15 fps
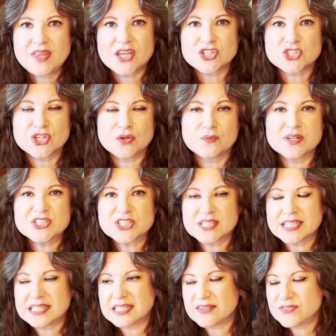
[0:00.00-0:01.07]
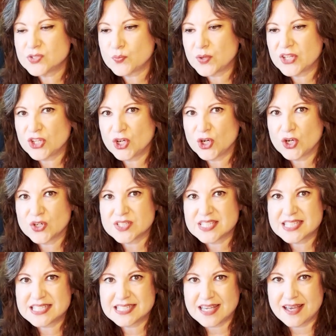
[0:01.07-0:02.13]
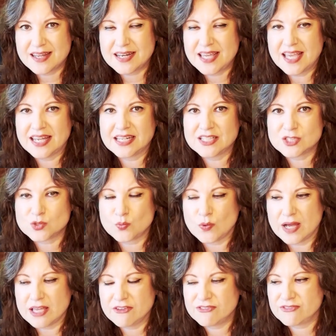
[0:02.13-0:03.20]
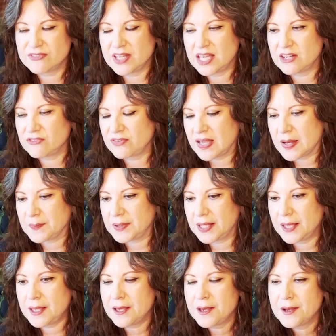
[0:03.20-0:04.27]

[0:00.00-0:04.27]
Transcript: She originally lives with her son and his wife and family,